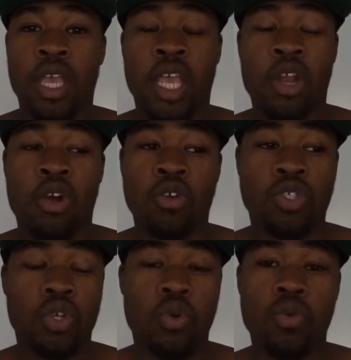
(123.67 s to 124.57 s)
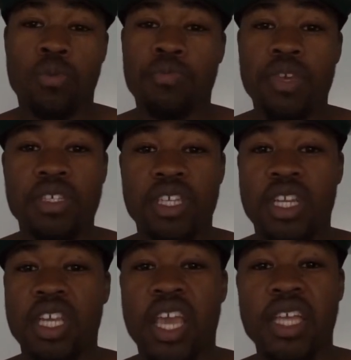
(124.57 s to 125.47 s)
And also, me seeing
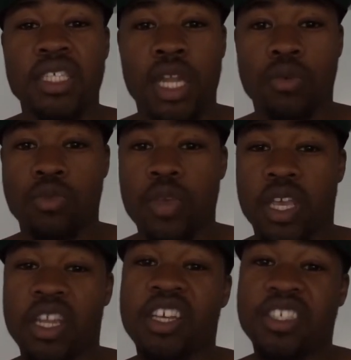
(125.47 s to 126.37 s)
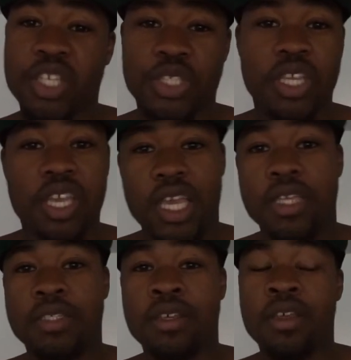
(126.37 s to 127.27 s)
the gains that I was making, the consistent
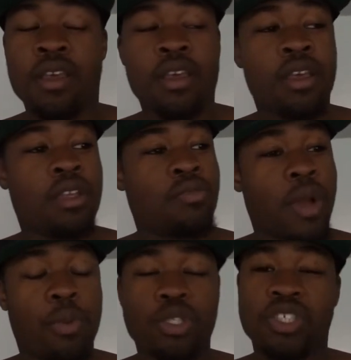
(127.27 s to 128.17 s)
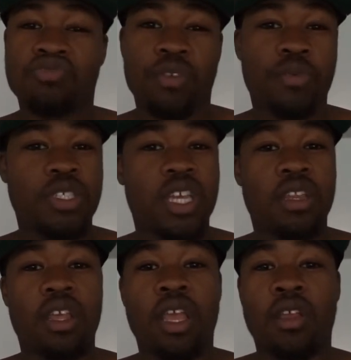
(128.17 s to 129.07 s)
gains, my push and strength was
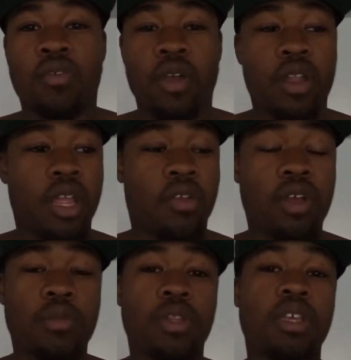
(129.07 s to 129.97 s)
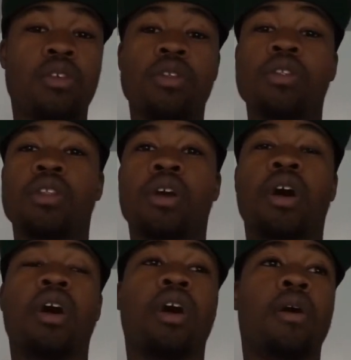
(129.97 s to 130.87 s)
getting incre incredibly
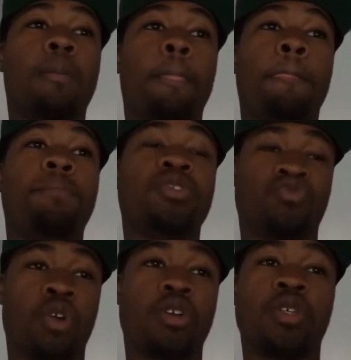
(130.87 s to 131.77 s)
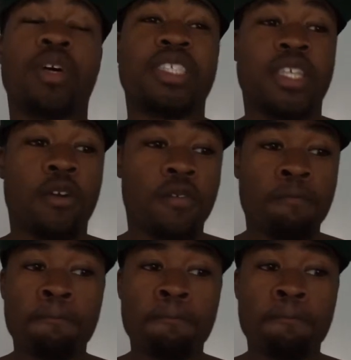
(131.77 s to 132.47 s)
uh, stronger to myself.